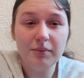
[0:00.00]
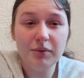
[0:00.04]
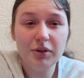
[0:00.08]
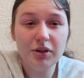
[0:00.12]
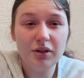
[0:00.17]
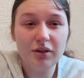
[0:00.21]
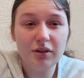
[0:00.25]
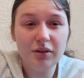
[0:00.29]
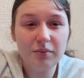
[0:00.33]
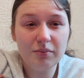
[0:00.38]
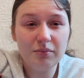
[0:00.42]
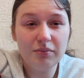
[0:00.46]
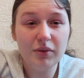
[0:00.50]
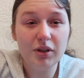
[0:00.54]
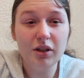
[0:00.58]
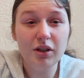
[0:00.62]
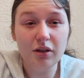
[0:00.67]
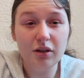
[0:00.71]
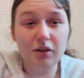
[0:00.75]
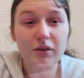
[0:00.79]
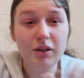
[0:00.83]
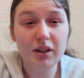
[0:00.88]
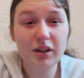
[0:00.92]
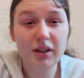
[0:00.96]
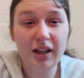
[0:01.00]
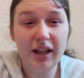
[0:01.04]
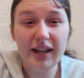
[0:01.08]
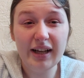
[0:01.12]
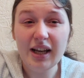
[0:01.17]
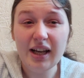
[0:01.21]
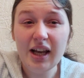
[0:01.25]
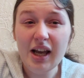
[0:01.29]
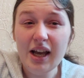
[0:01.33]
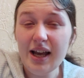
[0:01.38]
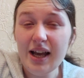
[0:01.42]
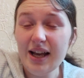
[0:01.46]
you know, and you're
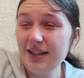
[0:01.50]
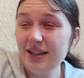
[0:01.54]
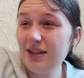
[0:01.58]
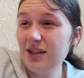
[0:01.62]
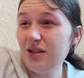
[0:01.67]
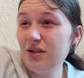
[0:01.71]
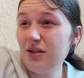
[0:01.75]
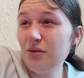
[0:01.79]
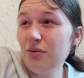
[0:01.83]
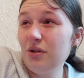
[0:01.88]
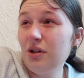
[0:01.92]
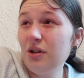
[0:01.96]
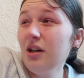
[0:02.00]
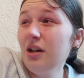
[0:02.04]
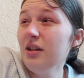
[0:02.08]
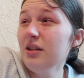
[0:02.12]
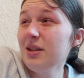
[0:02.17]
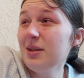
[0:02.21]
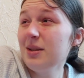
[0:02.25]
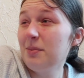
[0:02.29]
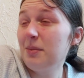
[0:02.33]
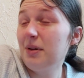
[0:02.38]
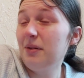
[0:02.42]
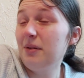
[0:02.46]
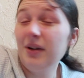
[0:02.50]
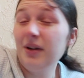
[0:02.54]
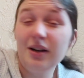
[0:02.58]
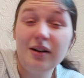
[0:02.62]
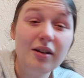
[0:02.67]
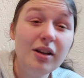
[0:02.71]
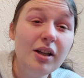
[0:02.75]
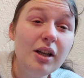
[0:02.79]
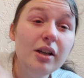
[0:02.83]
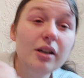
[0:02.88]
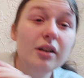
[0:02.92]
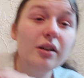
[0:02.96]
like, it's too good to be
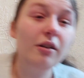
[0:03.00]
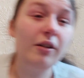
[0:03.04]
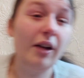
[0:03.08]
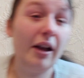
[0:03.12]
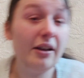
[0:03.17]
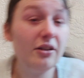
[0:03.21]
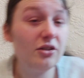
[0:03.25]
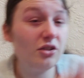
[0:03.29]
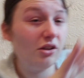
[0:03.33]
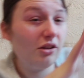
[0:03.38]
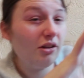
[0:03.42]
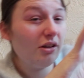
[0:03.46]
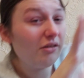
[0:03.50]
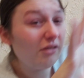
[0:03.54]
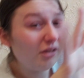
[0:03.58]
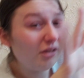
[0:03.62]
real. Okay, so you